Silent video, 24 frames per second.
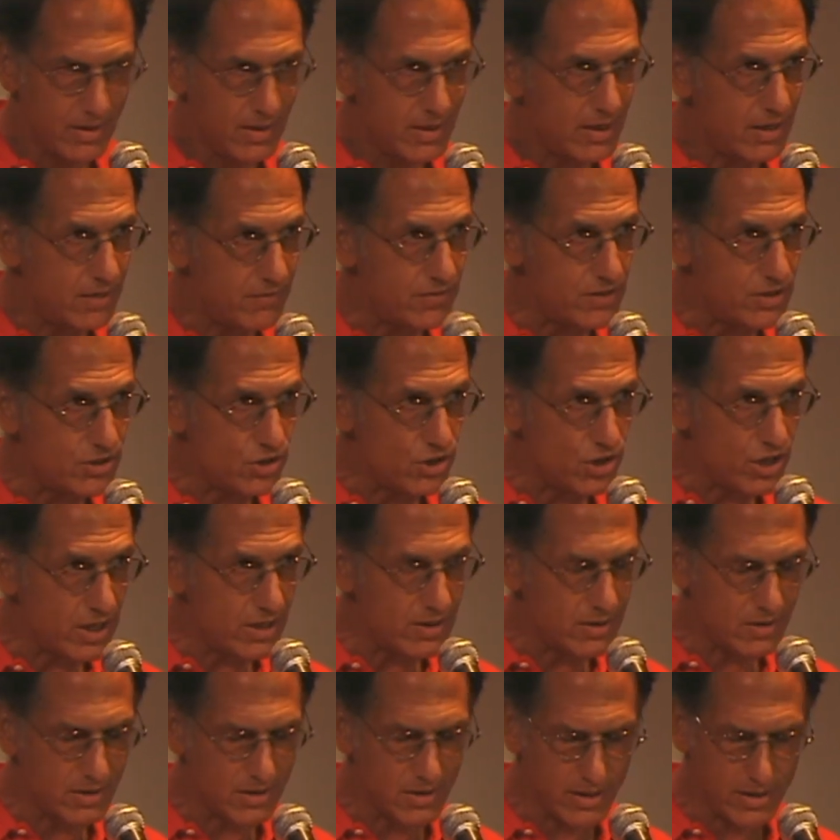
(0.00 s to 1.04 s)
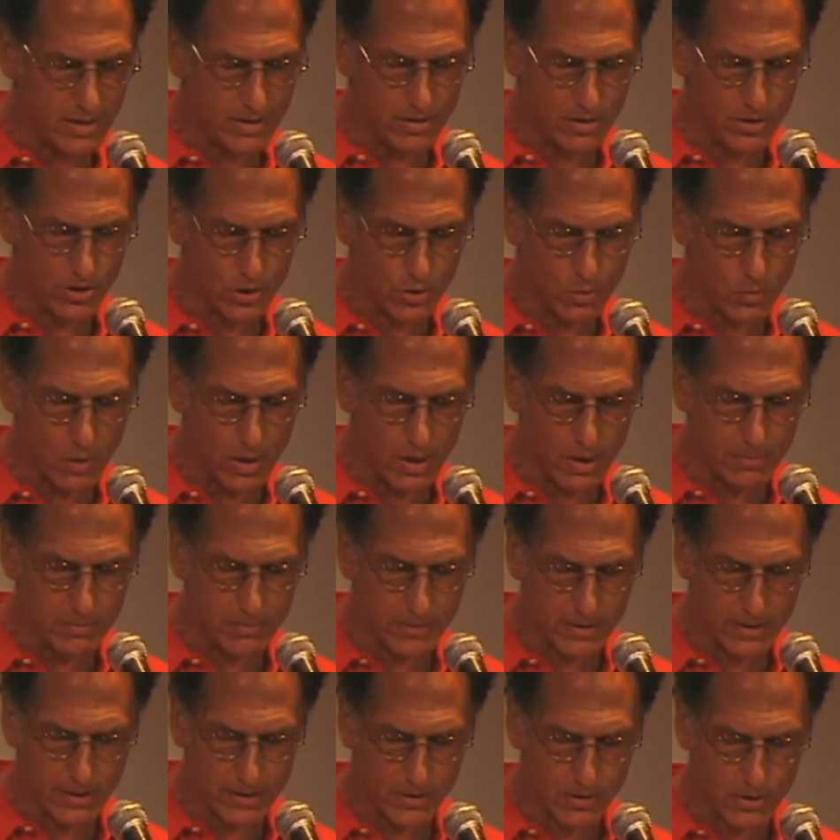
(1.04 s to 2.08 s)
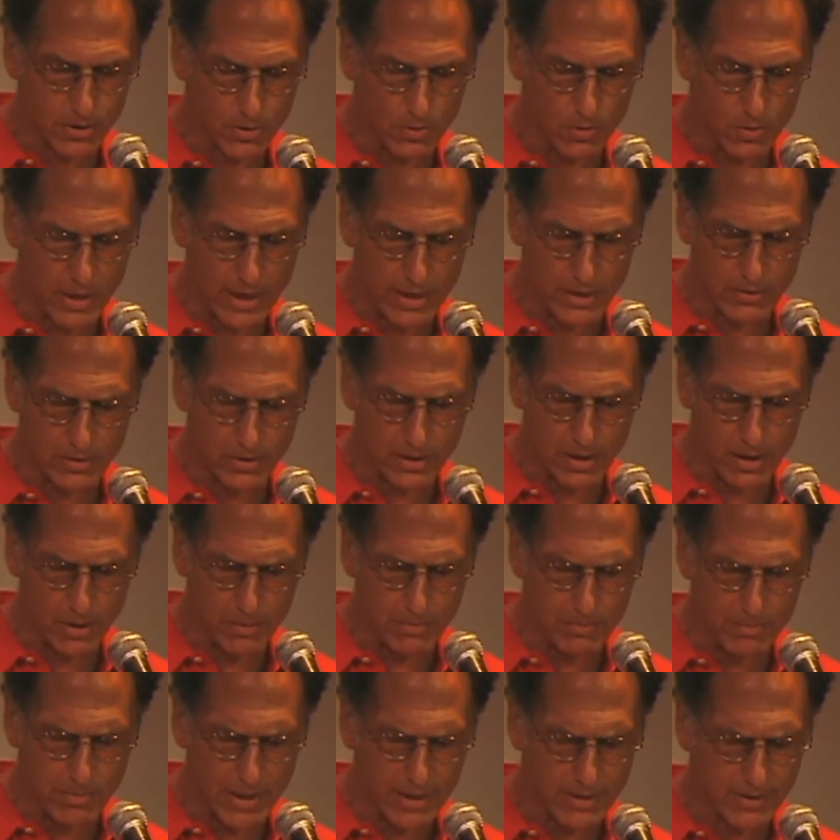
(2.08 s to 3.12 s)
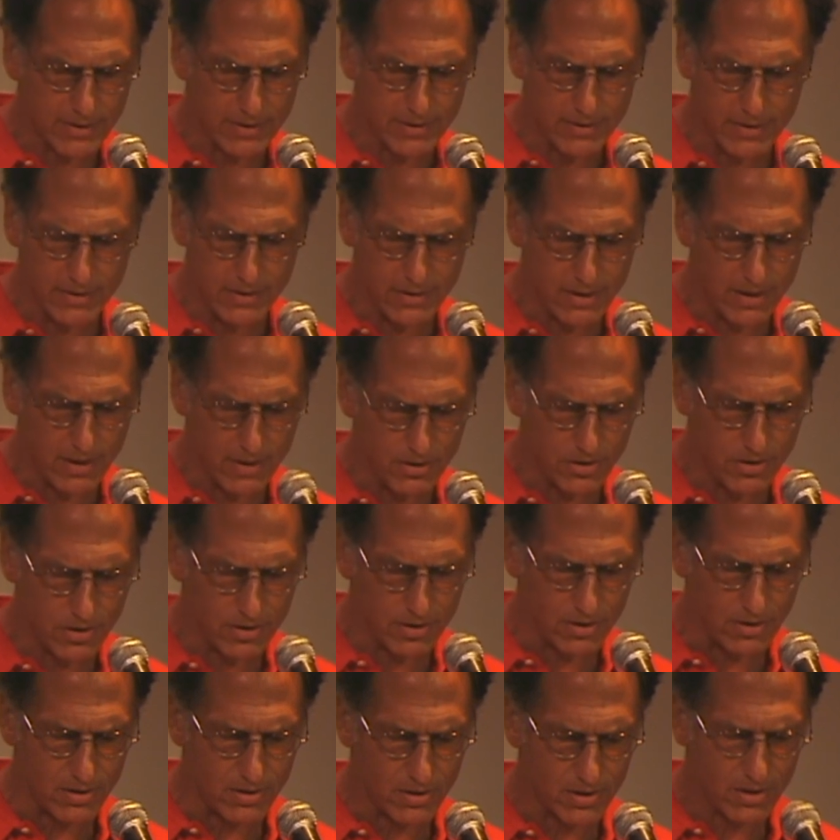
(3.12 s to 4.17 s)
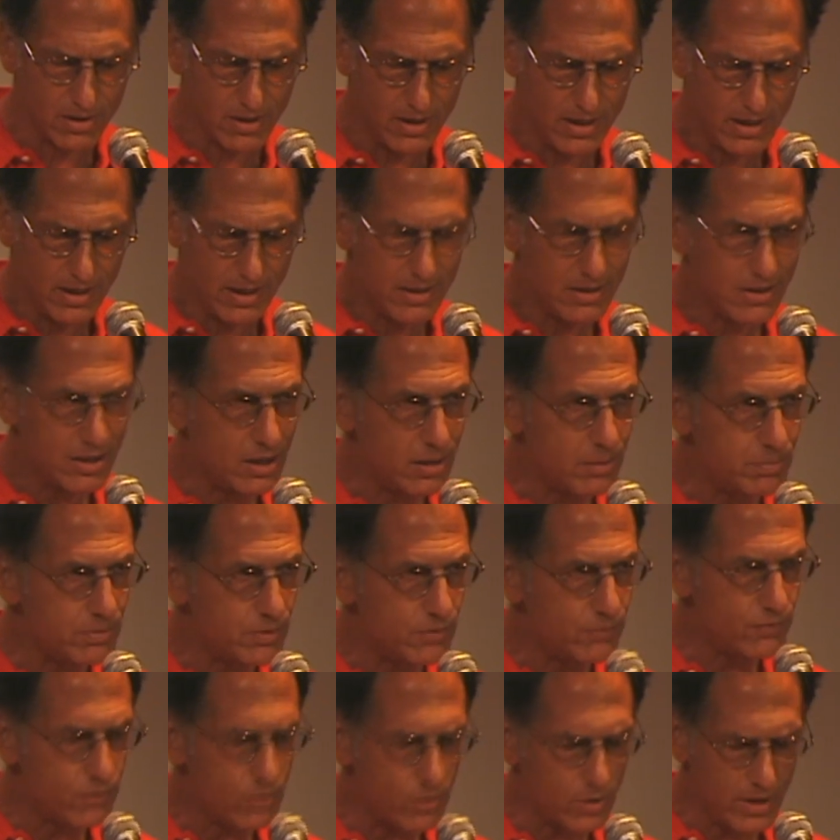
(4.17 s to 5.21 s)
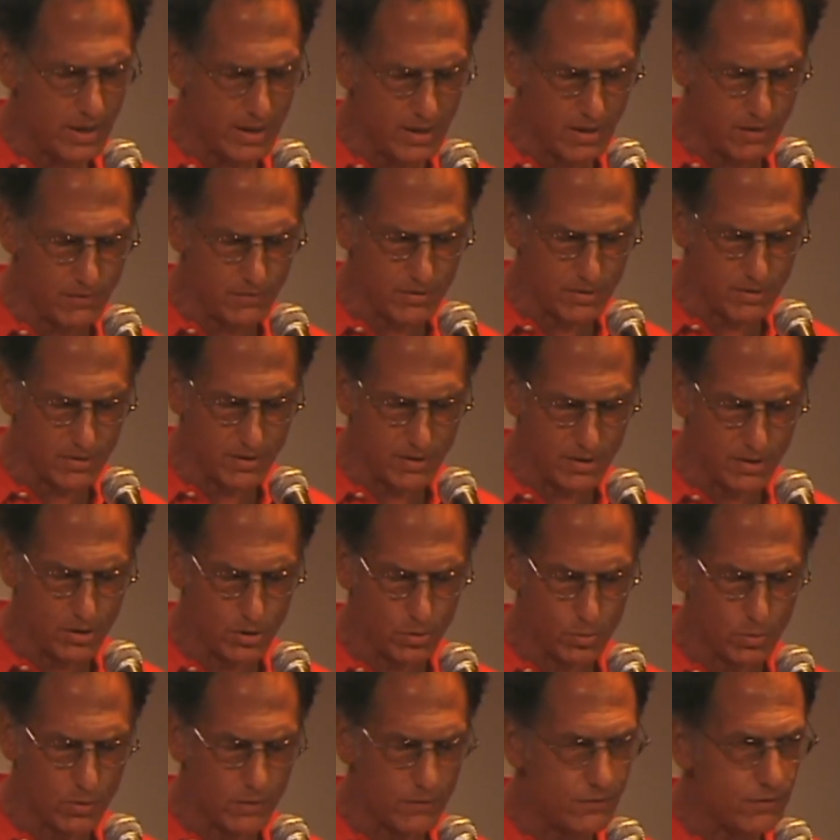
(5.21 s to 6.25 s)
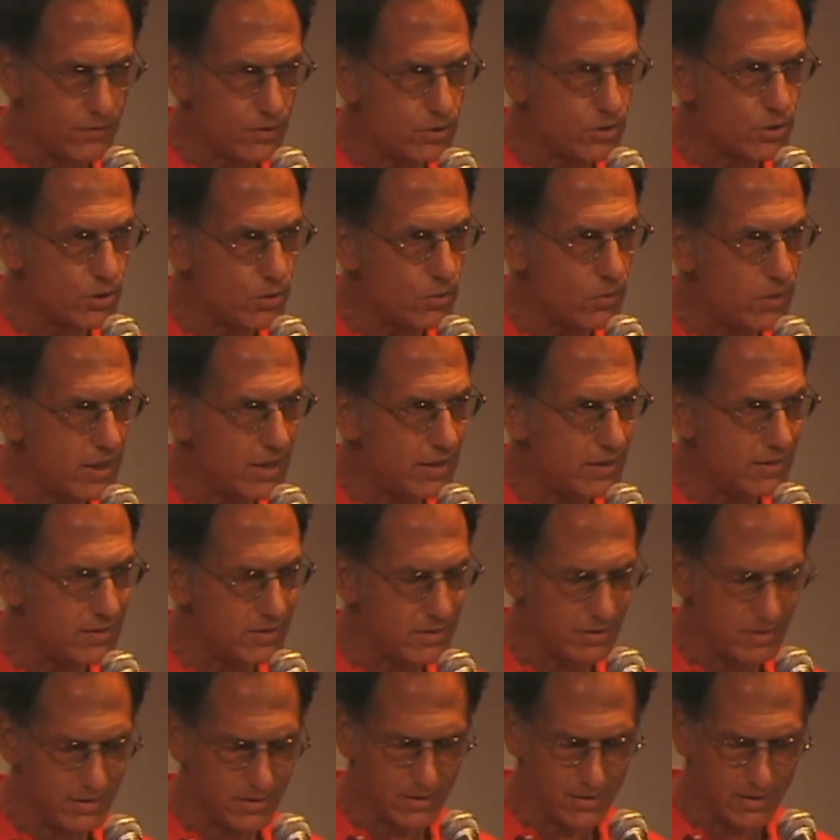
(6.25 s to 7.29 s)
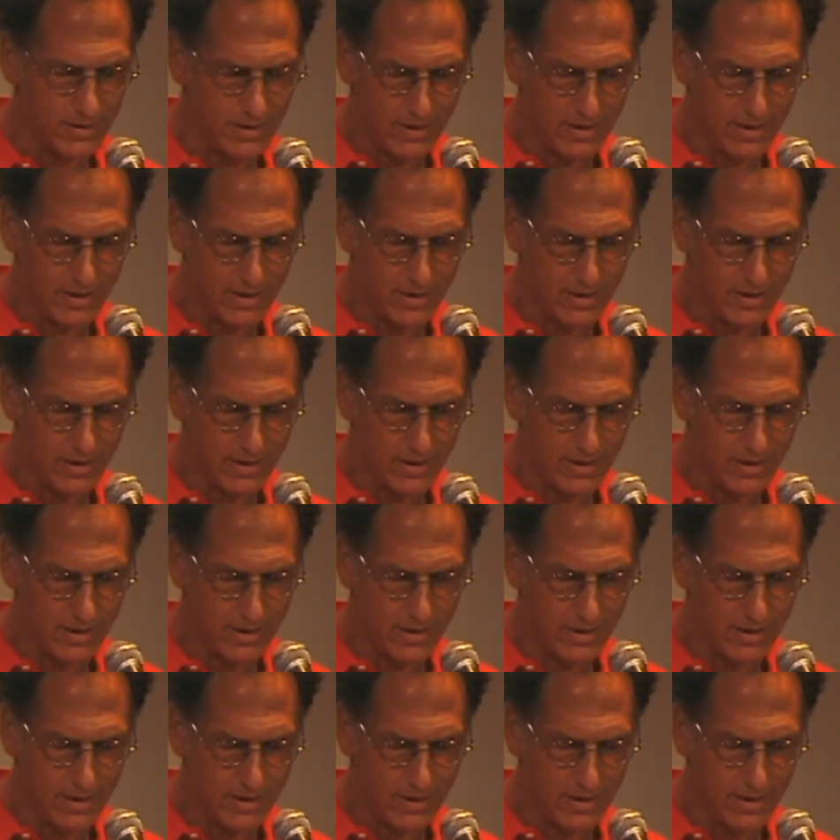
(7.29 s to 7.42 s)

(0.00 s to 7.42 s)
Have the genocidal swamps that surround our best intentions tipped forever into a virtuality